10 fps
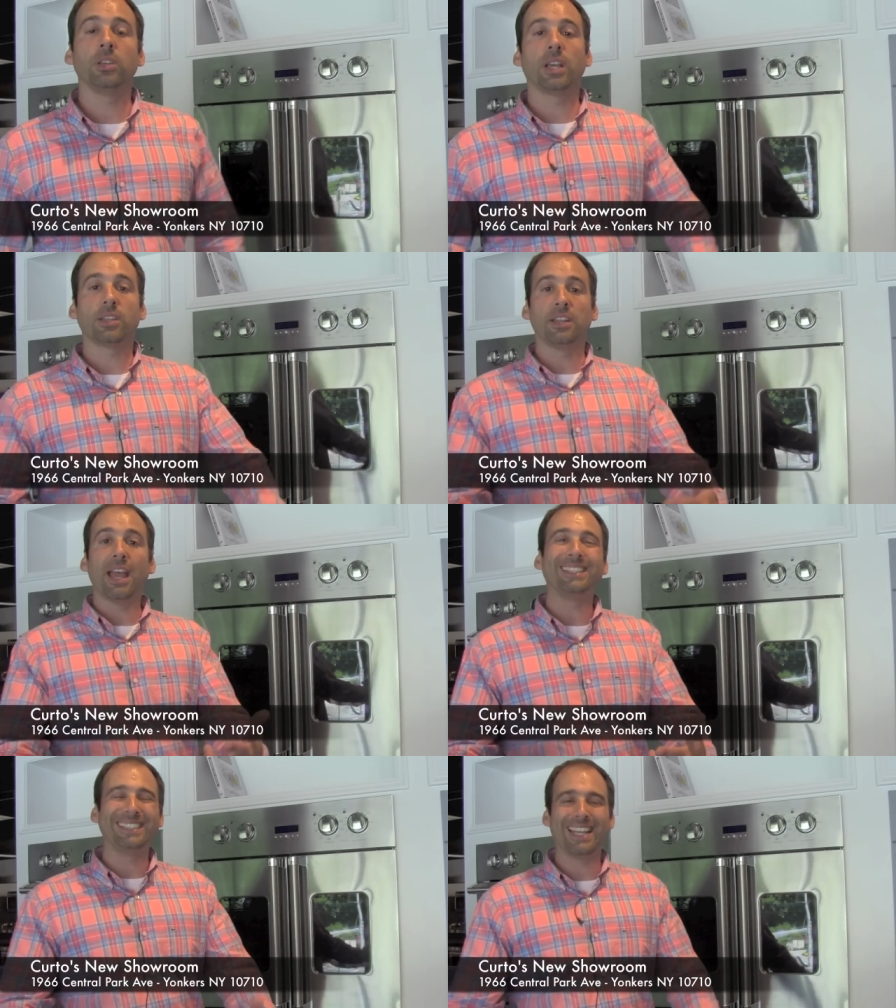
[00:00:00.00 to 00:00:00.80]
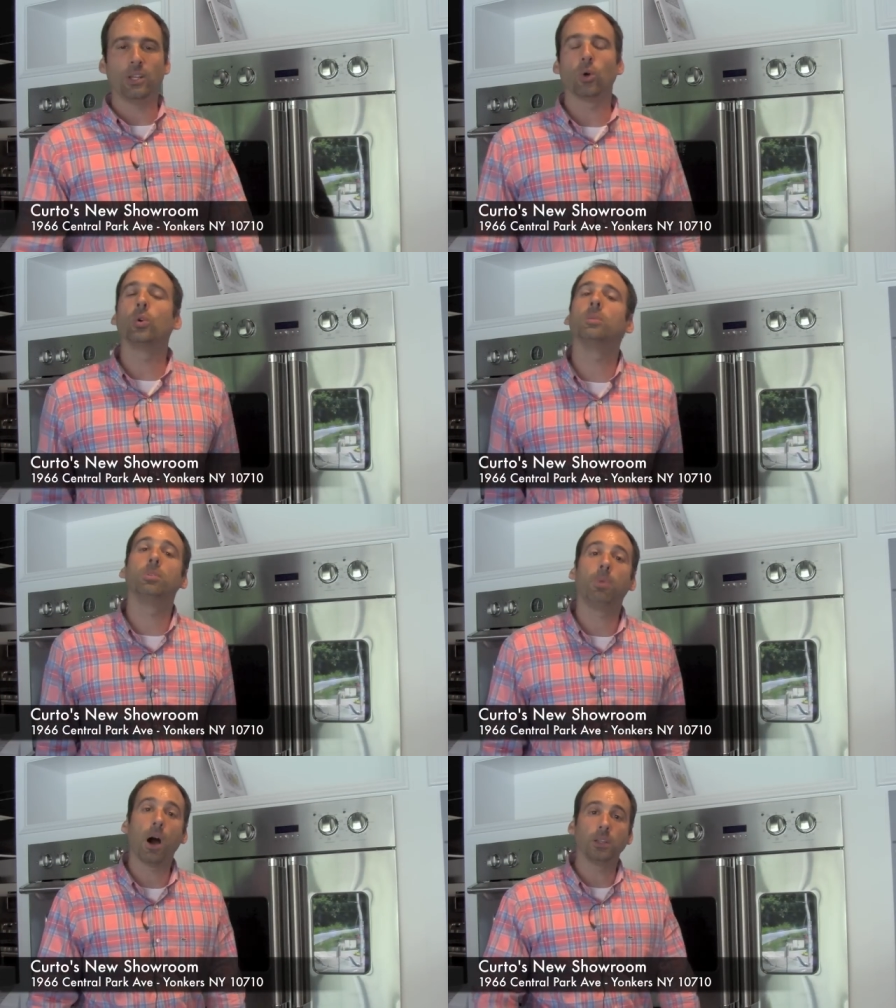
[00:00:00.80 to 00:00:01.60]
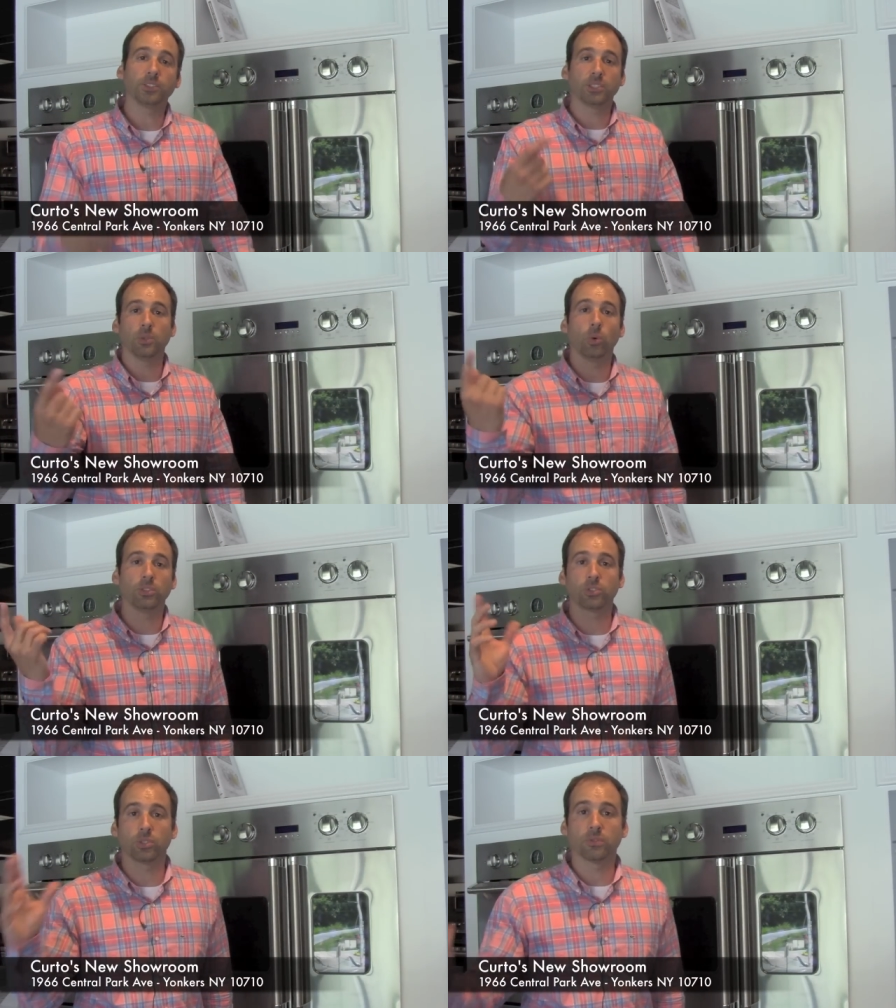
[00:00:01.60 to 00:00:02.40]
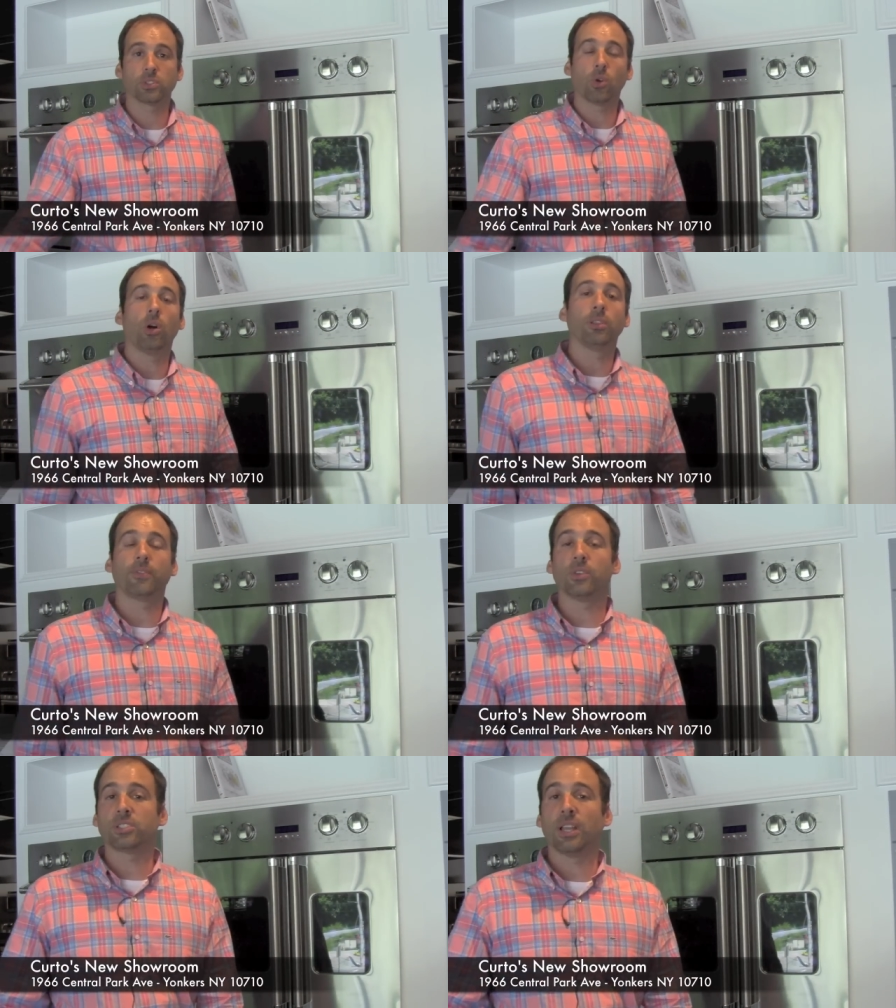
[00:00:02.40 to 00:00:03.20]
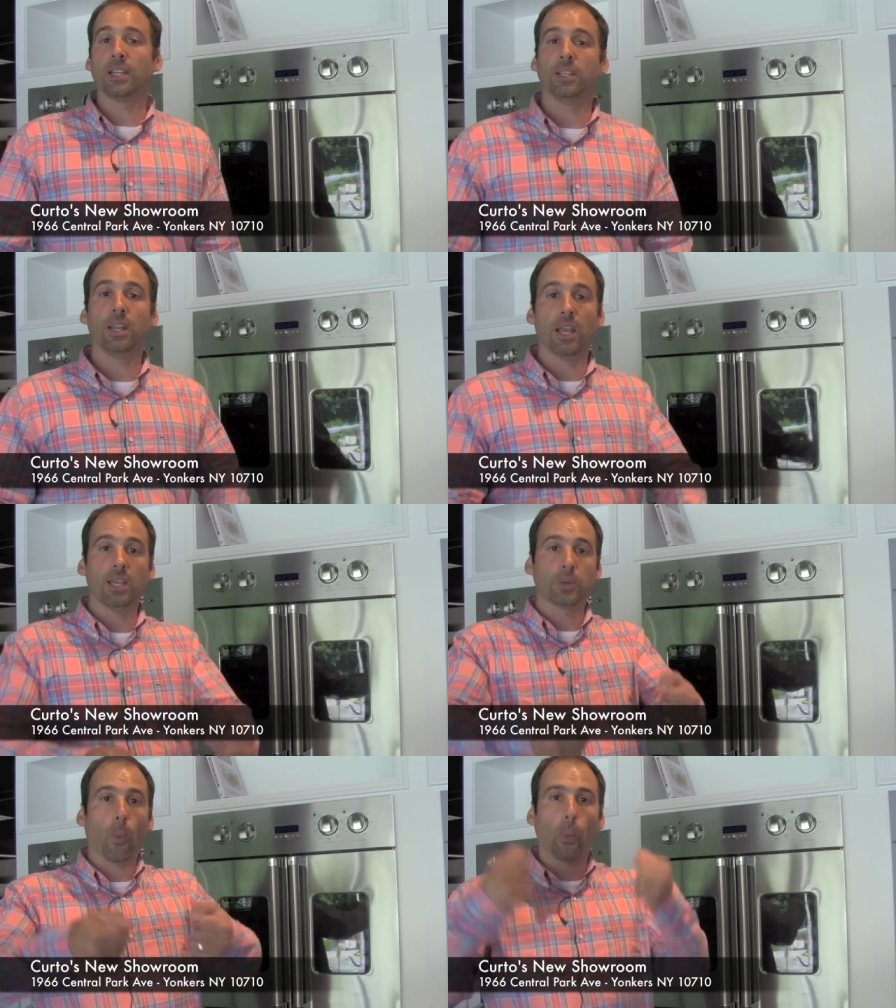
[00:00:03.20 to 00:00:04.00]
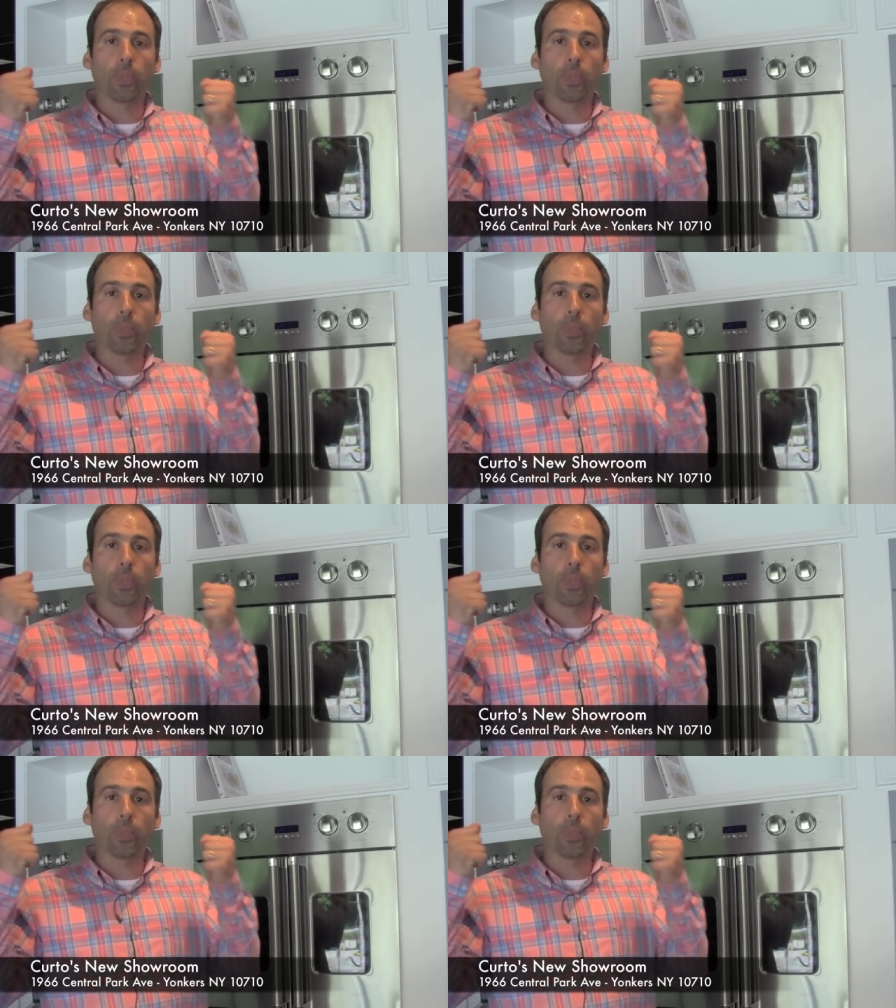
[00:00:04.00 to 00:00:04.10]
You get that 90-day no quibble policy, one service call in the first 90 days.